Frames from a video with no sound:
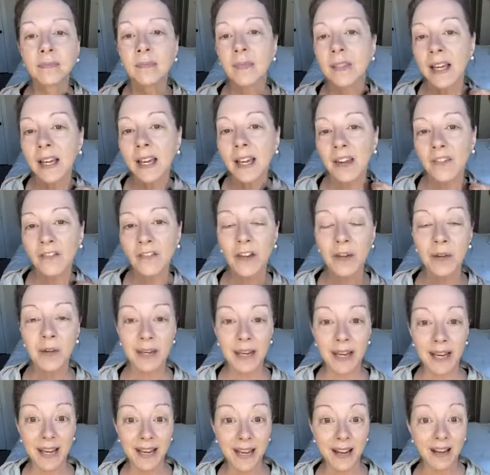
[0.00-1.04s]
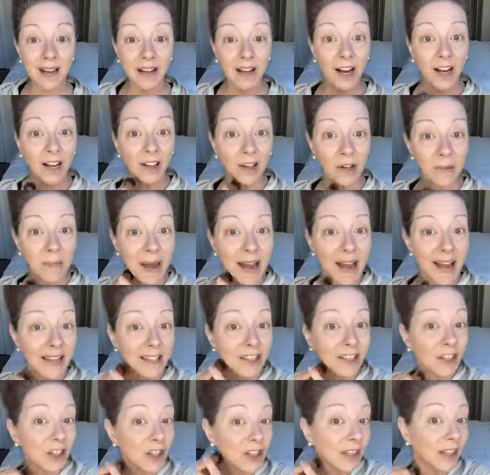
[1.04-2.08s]
If you need a color
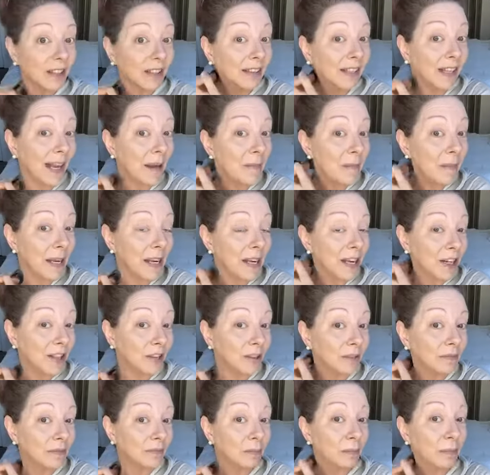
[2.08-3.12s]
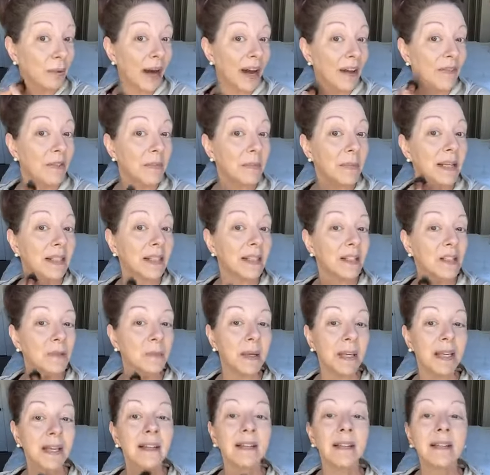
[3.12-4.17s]
match, let me know. Private message
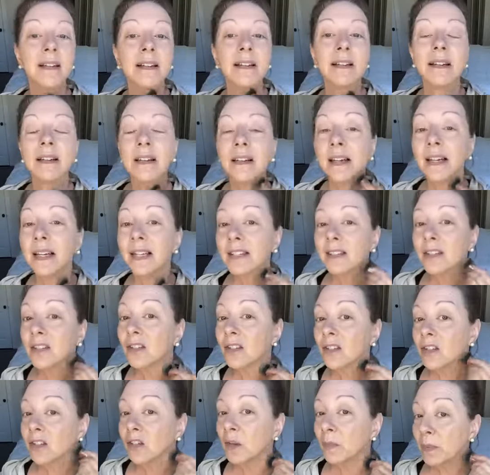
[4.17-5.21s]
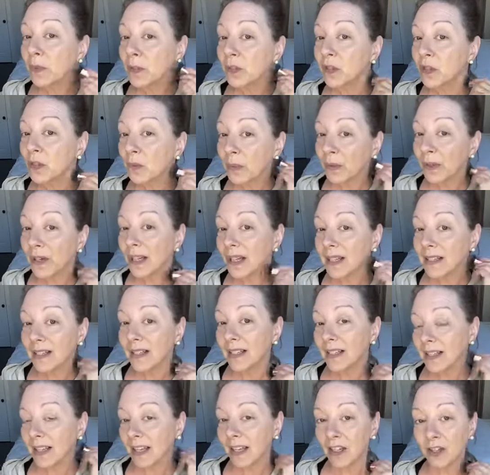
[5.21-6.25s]
me. It's super, super easy
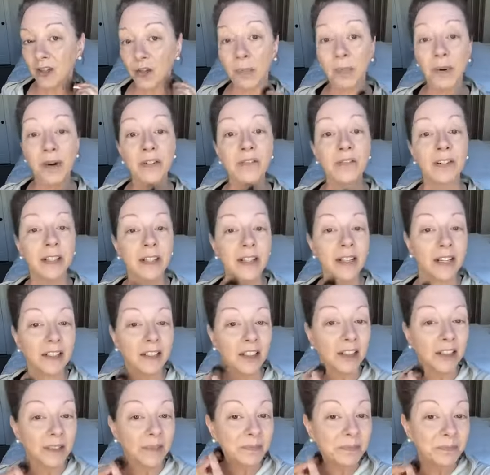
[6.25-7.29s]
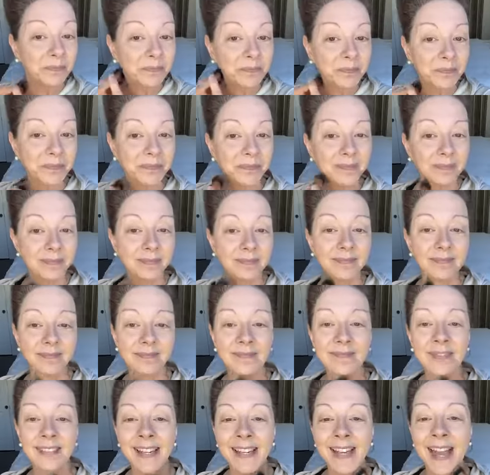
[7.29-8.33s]
to get your perfect color.
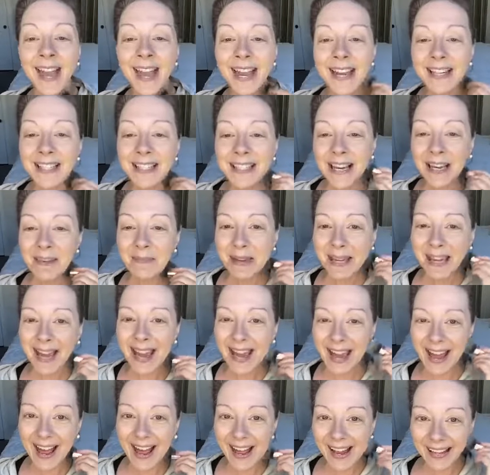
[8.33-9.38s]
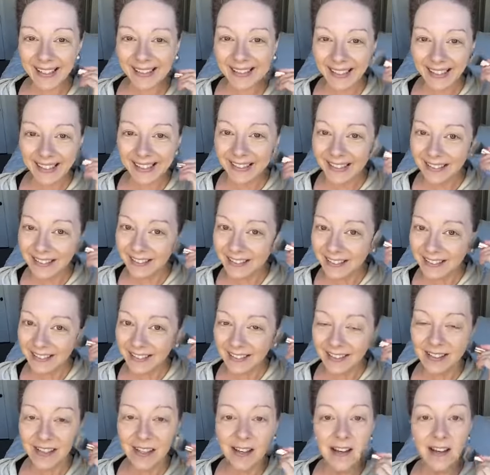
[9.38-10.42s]
Hey, Debbie. Hey, Allie.
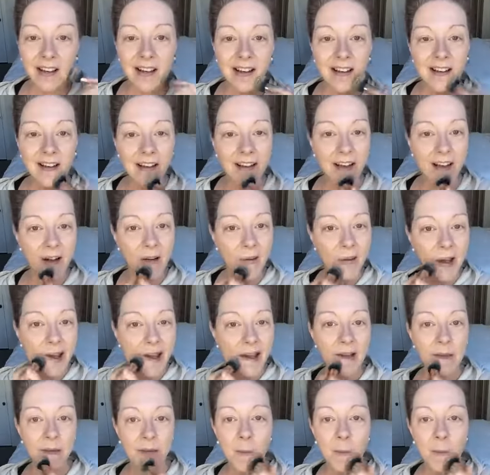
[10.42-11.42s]
Okay.